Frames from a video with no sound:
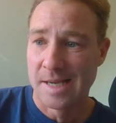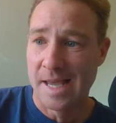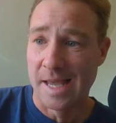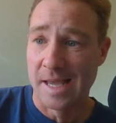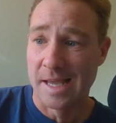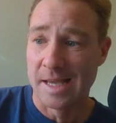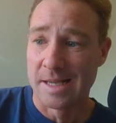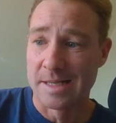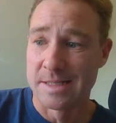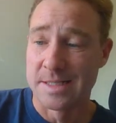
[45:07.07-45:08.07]

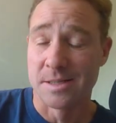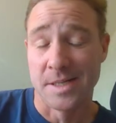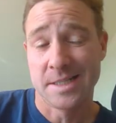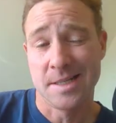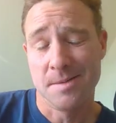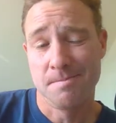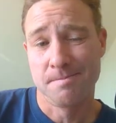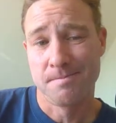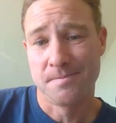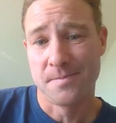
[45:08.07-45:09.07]
And until next time,
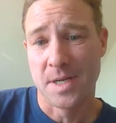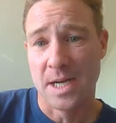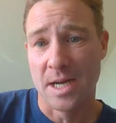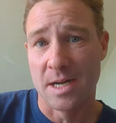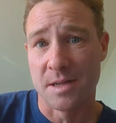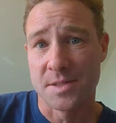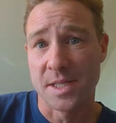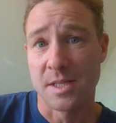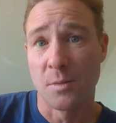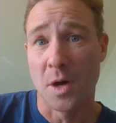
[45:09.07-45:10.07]
I'll see
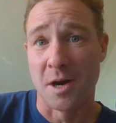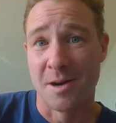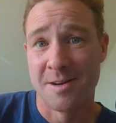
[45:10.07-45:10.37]
you in the water.